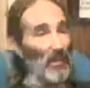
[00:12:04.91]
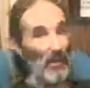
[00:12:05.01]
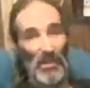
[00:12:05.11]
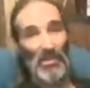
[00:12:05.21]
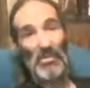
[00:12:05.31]
We
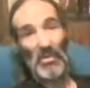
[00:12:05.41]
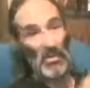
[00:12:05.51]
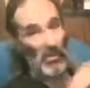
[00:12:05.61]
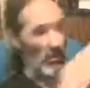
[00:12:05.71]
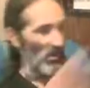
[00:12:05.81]
just
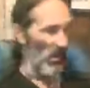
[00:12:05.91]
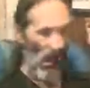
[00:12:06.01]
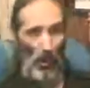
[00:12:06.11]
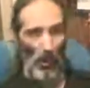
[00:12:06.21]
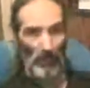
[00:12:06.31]

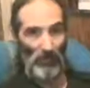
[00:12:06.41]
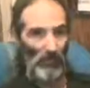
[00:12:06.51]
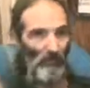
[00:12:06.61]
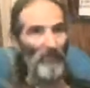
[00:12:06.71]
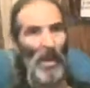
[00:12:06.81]
don't.
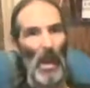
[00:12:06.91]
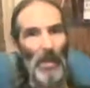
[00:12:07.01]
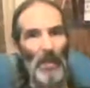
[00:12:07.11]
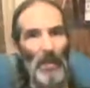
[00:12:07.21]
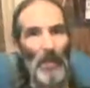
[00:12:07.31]

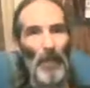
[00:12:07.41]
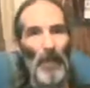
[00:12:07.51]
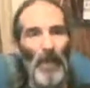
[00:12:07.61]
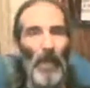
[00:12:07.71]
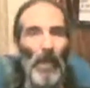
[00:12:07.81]
Fuck.
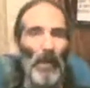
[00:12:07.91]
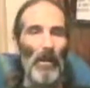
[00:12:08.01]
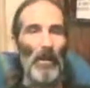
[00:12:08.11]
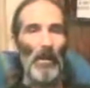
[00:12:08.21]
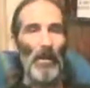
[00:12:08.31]

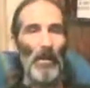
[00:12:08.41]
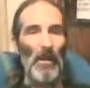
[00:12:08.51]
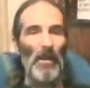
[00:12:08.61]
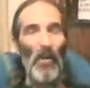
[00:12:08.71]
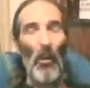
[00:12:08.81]

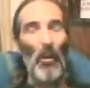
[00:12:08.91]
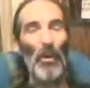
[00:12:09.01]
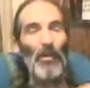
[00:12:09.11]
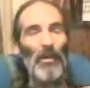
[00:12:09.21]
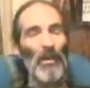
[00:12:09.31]
It's
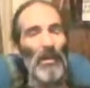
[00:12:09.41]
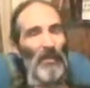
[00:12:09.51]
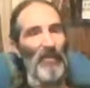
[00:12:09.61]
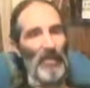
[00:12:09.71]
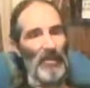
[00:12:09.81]
horribly
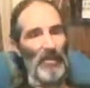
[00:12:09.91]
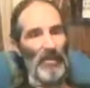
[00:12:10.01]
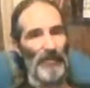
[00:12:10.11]
inefficient.